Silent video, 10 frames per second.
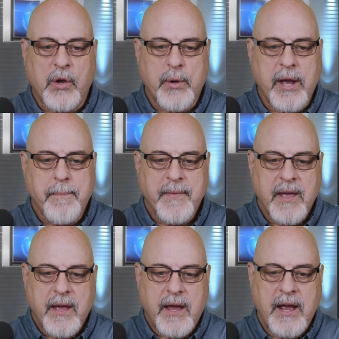Okay,
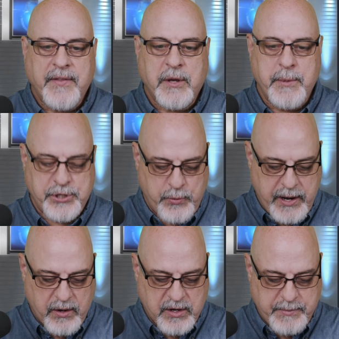and the commission
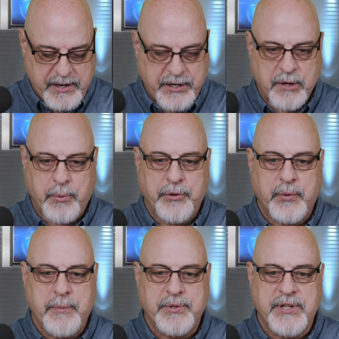rate, I'll come down here and put
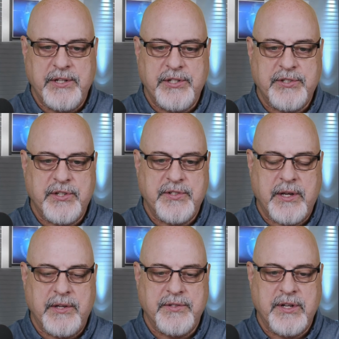3% just as
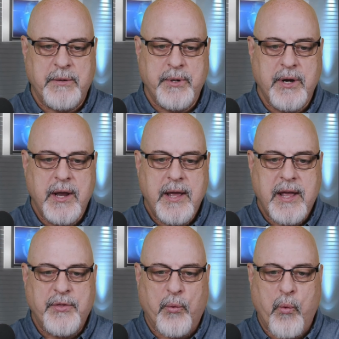a number.
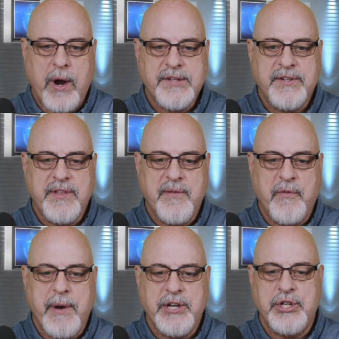The rest of the
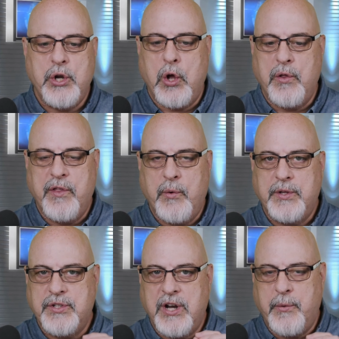information, although
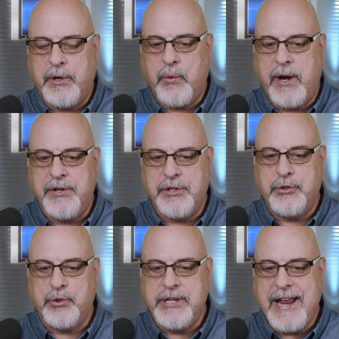it's not required to
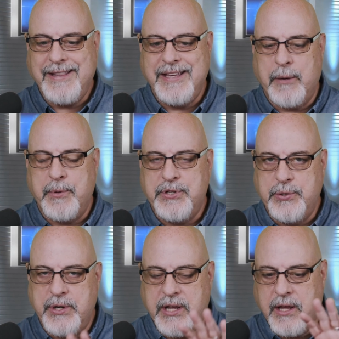create the
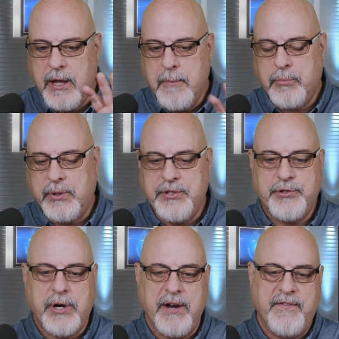opportunity, please
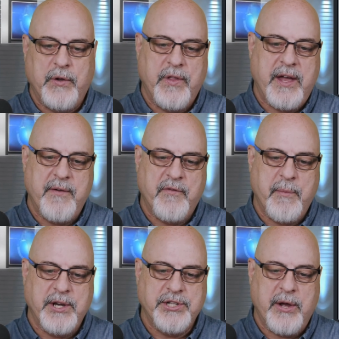try to fill that
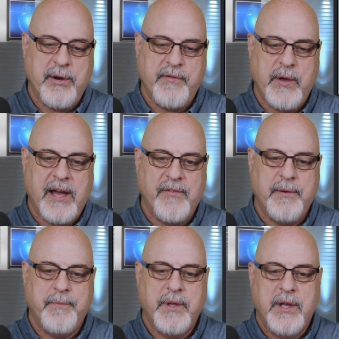information out if you have it.
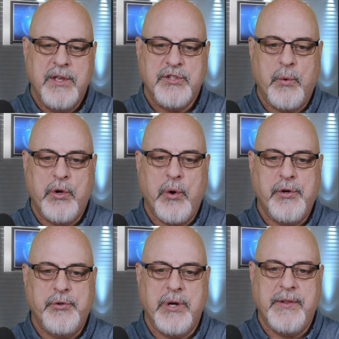So we'll go ahead
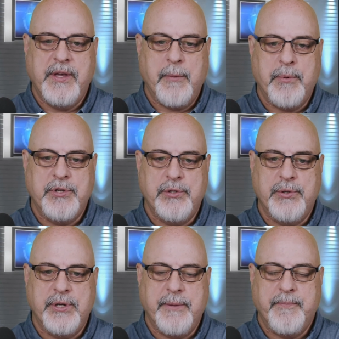and create the
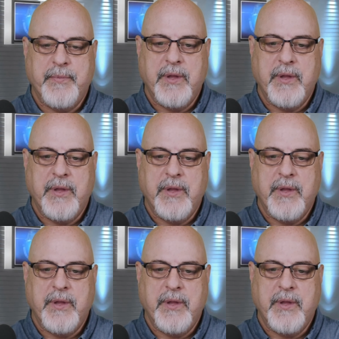opportunity.